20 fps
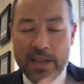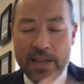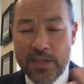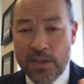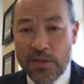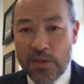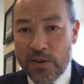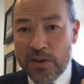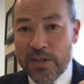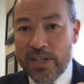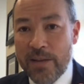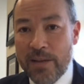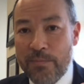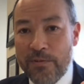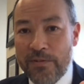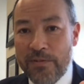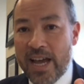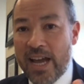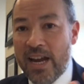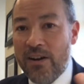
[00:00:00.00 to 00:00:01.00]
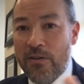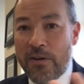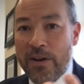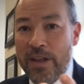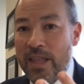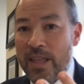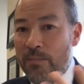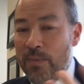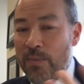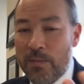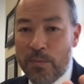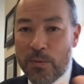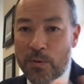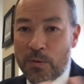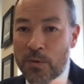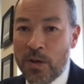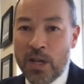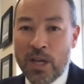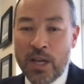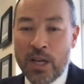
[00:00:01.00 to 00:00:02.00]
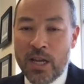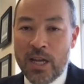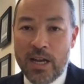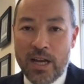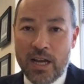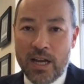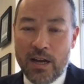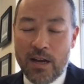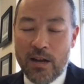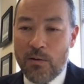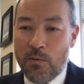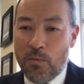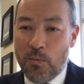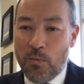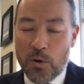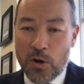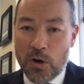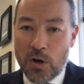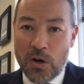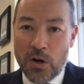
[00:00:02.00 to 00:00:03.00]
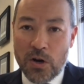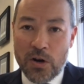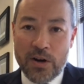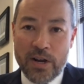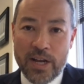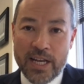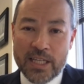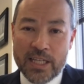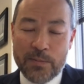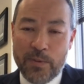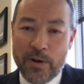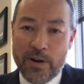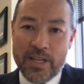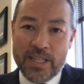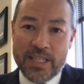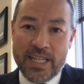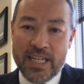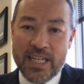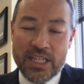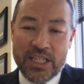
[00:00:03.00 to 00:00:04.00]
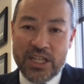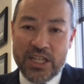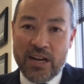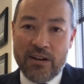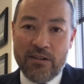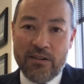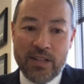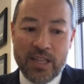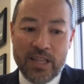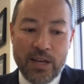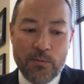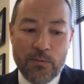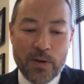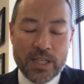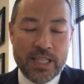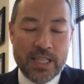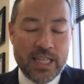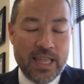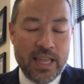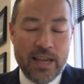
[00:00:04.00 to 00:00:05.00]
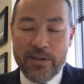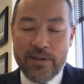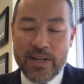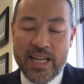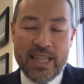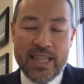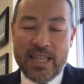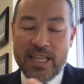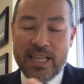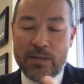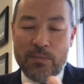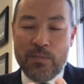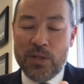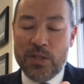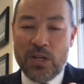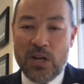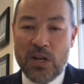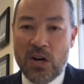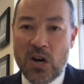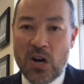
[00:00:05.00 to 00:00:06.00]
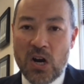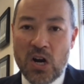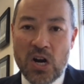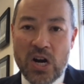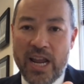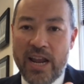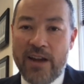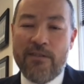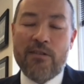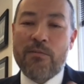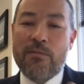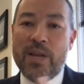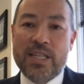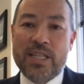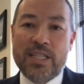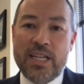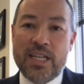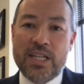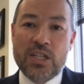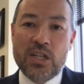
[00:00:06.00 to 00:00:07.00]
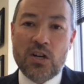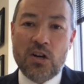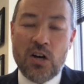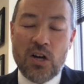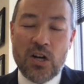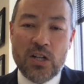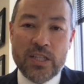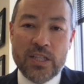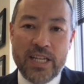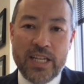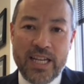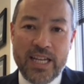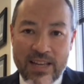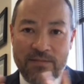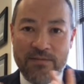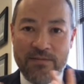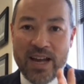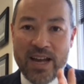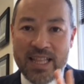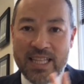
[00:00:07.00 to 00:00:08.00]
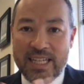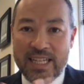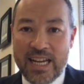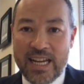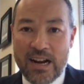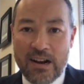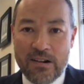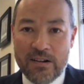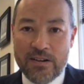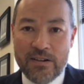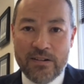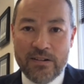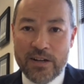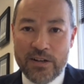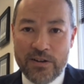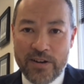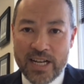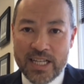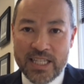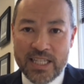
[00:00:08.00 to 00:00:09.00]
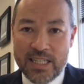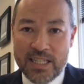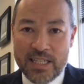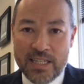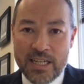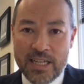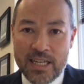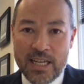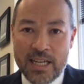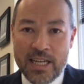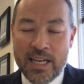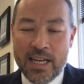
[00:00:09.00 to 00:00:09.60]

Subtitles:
And the third type of category that people were experiencing generally was they would get this bizarre error message called an invalid character address,